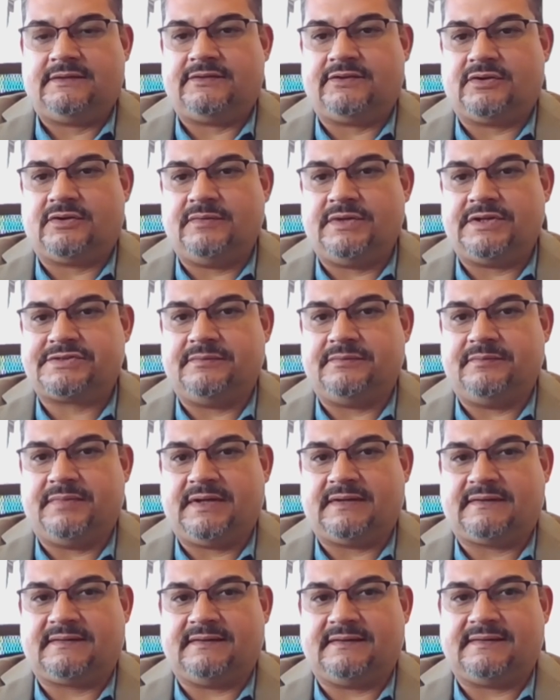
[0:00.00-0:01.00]
zero-emission
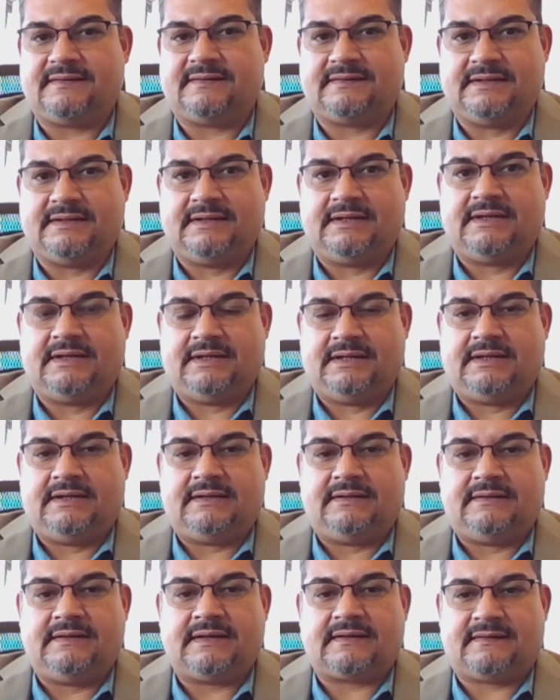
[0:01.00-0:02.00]
buses.
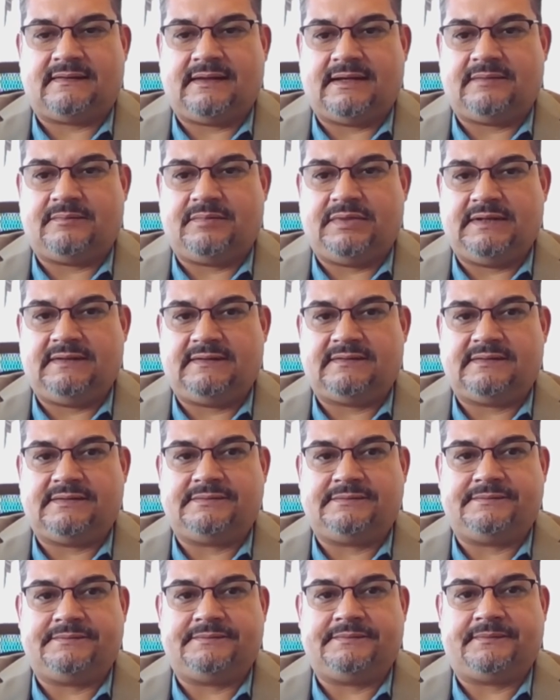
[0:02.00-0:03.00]
Next slide, please.
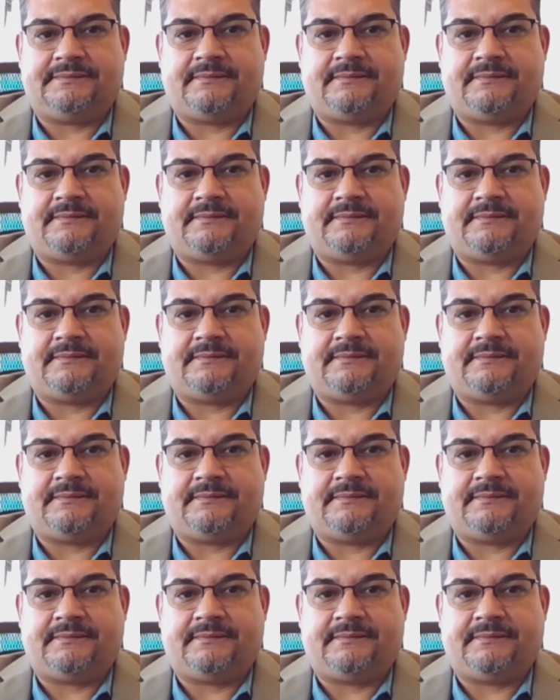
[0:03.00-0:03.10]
